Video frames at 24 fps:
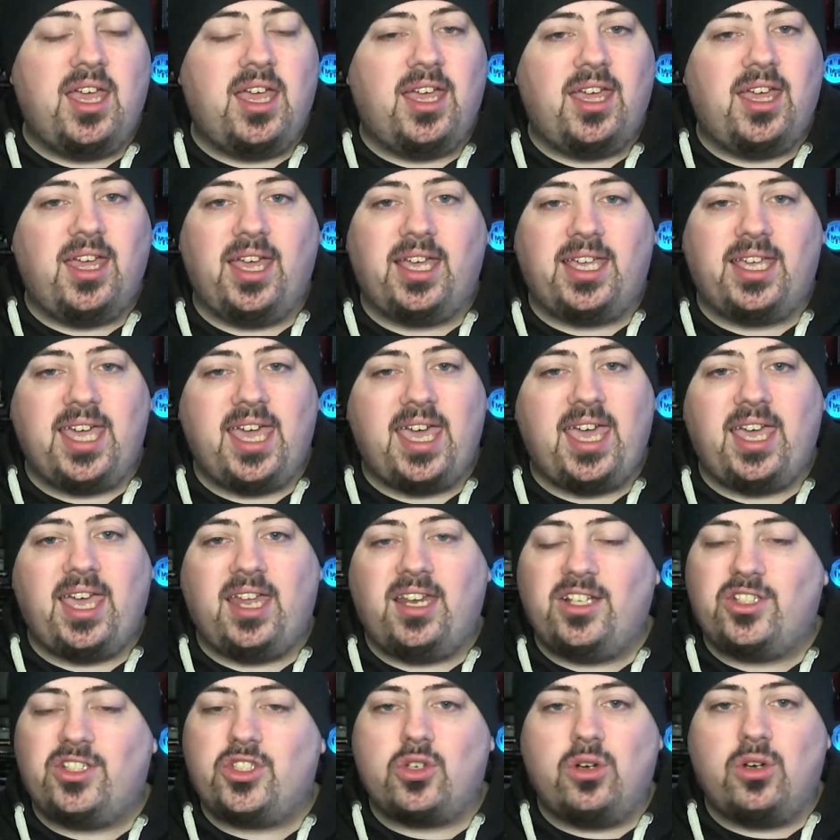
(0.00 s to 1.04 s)
again,
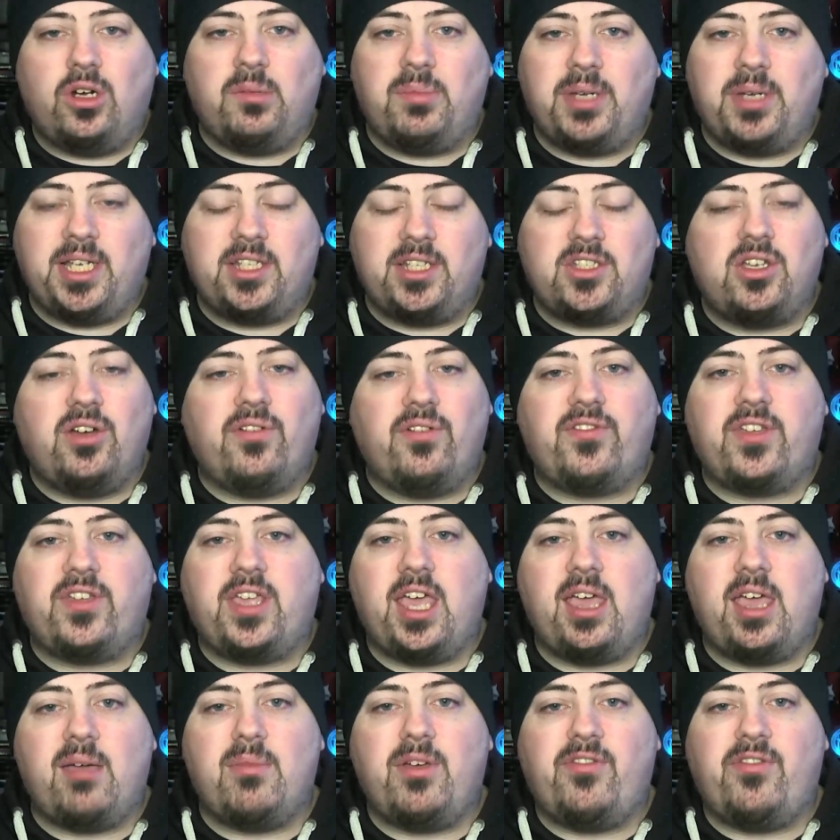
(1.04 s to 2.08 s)
it's going to be a tough
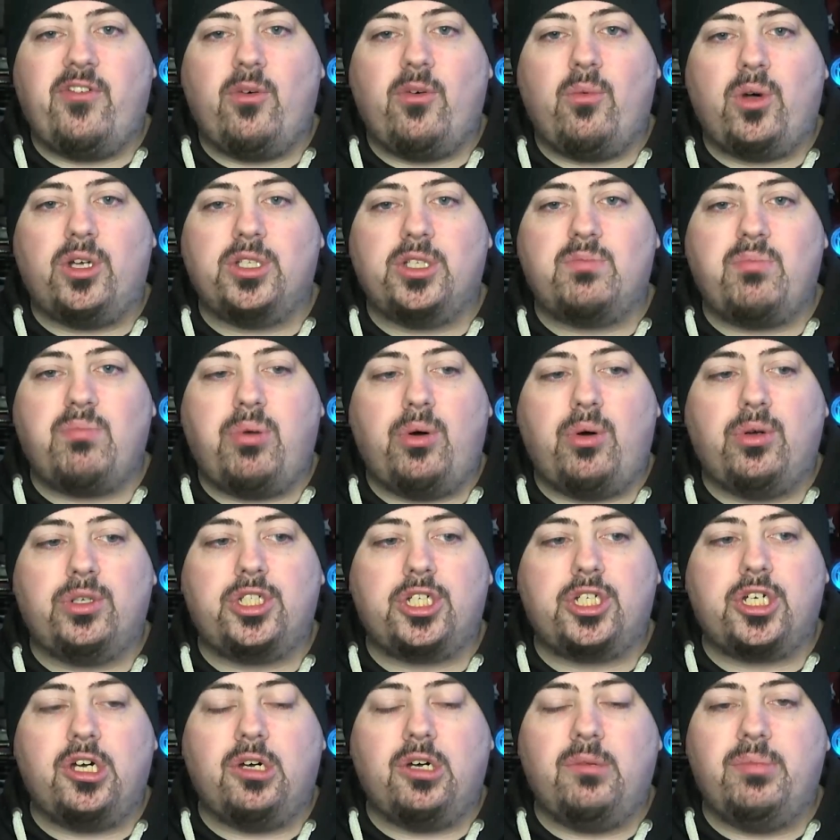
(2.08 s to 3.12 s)
game if it was
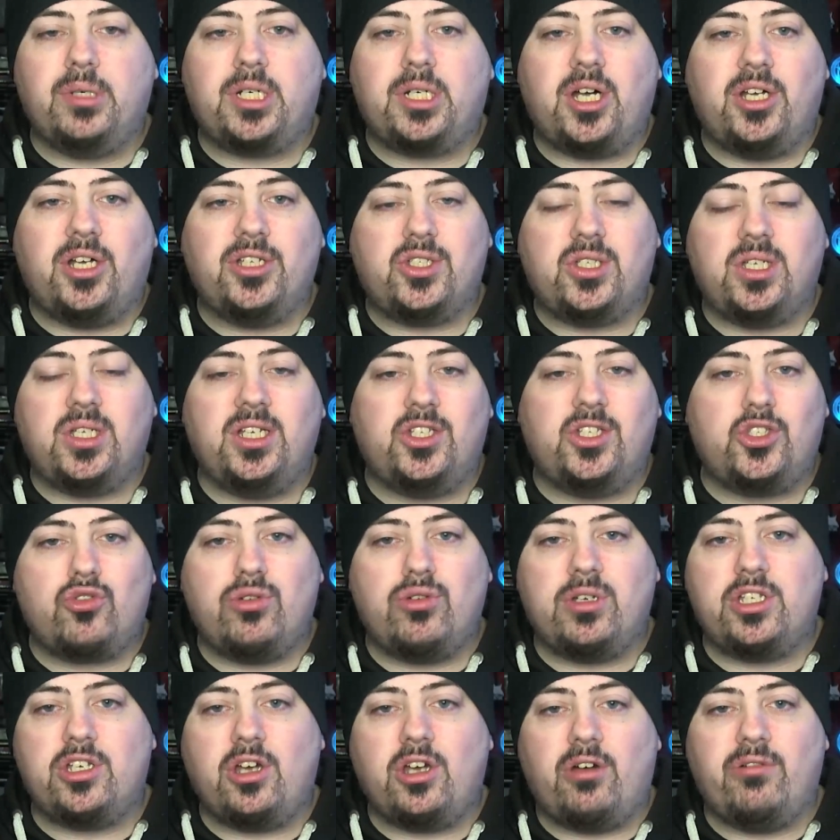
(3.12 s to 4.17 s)
Portugal because it's
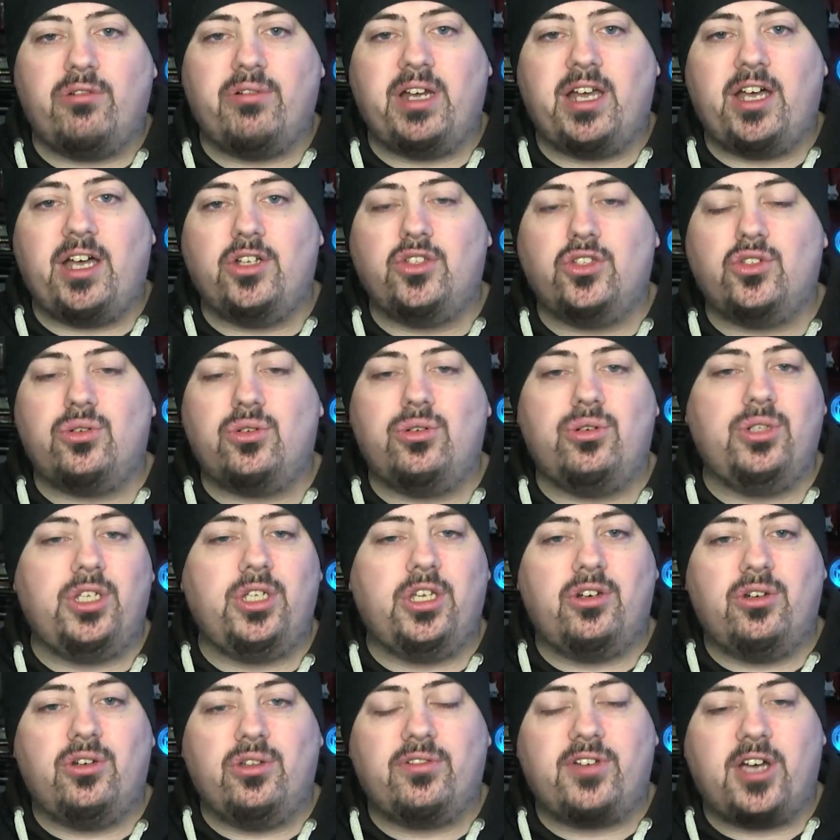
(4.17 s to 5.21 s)
Cristiano Ronaldo.
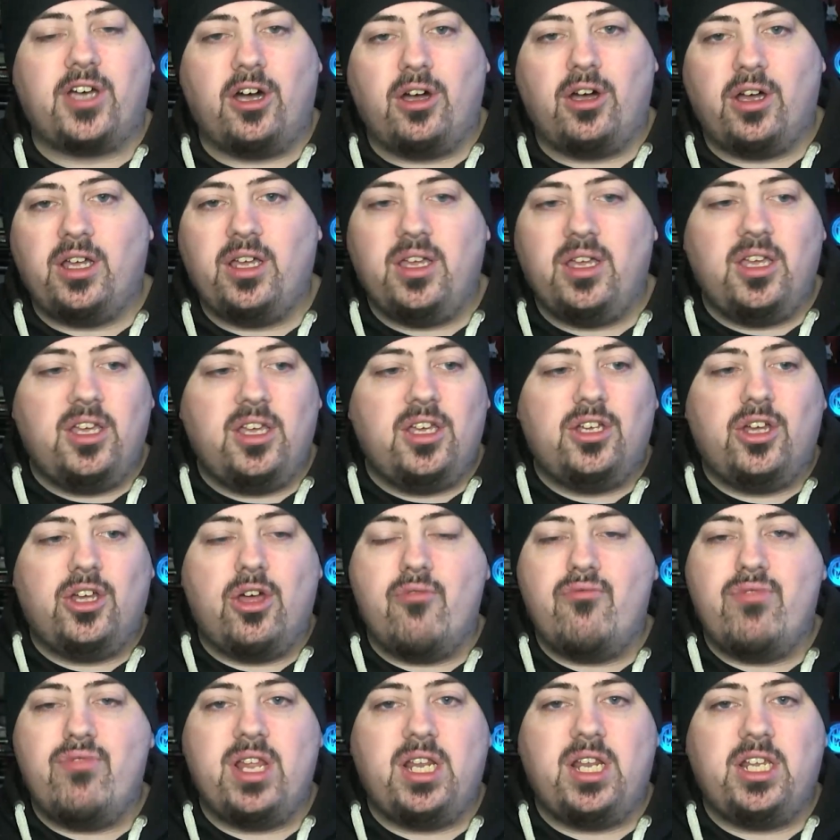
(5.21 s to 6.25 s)
They've got a
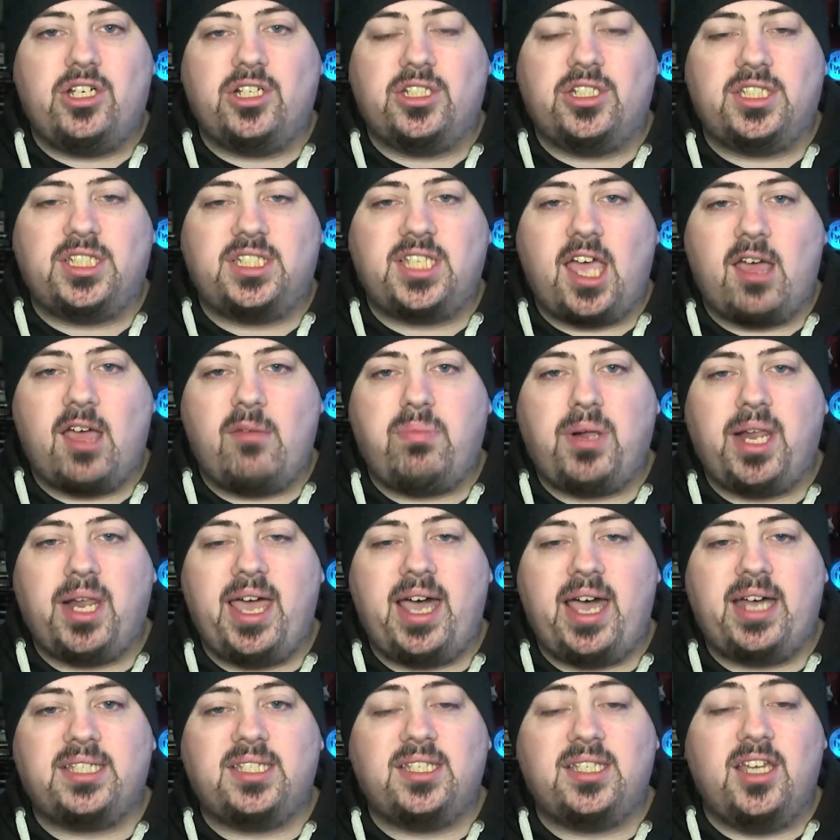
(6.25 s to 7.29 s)
really good set of
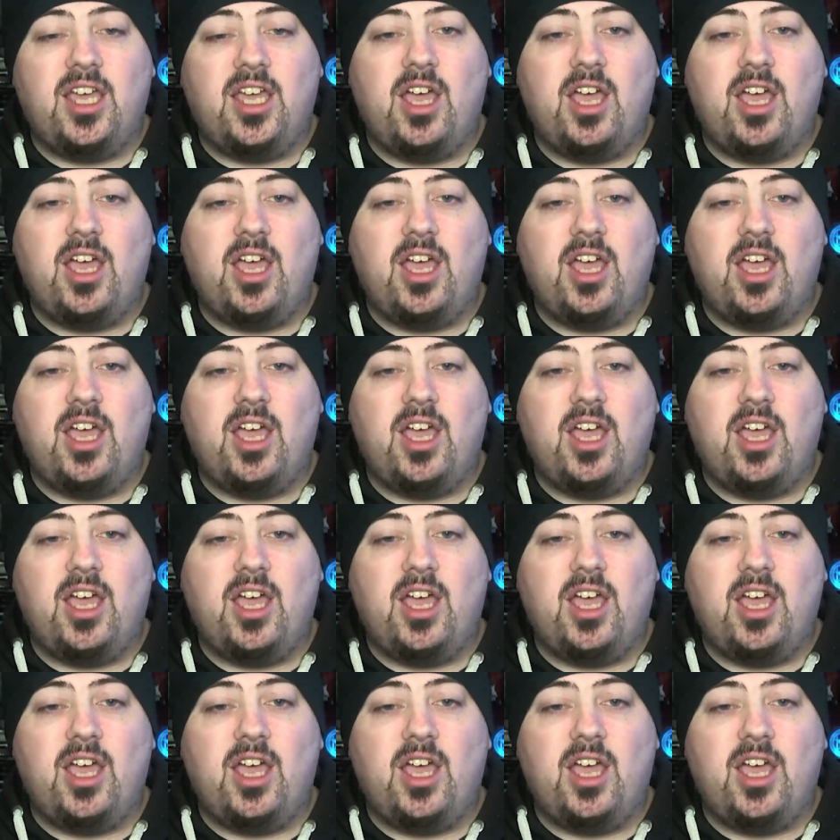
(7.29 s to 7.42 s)
players.